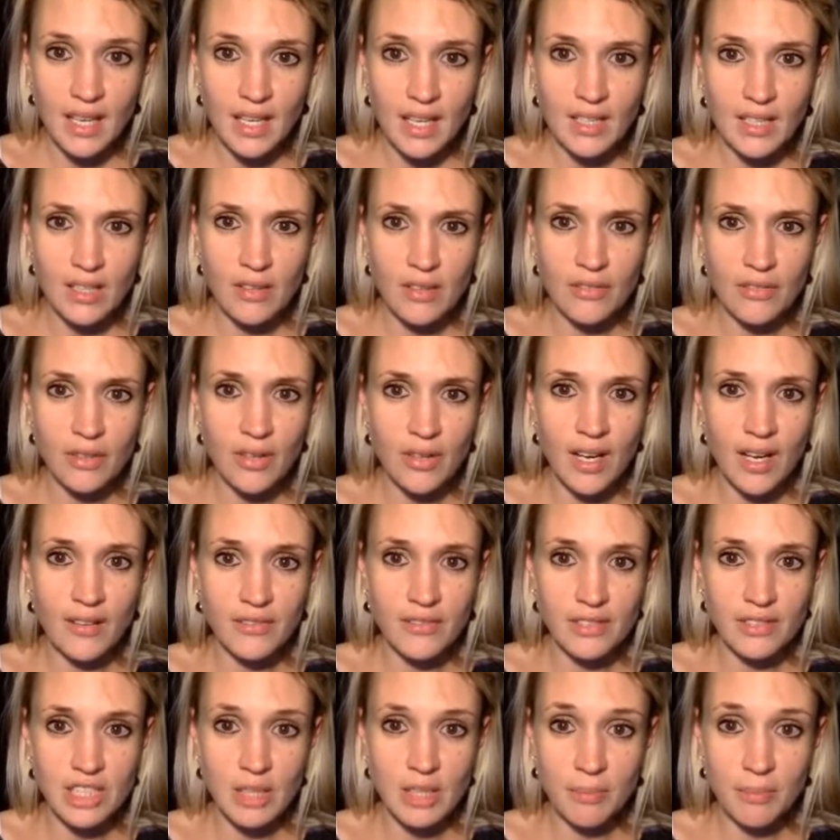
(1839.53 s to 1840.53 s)
I don't know if you
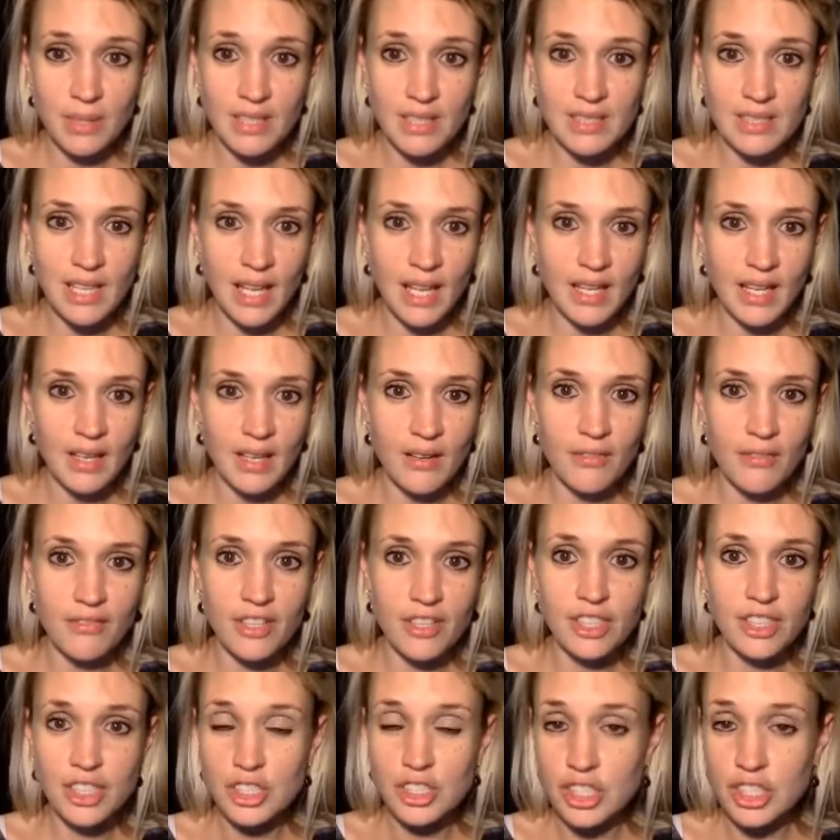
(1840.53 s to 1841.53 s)
have chippies, like a
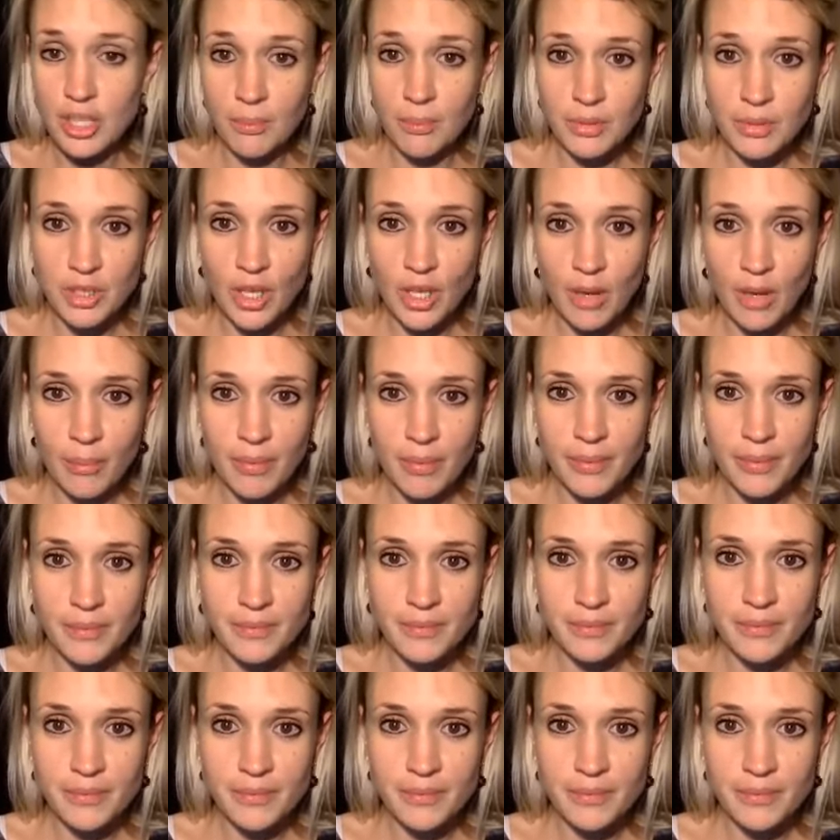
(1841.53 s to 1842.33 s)
fish and chip shop.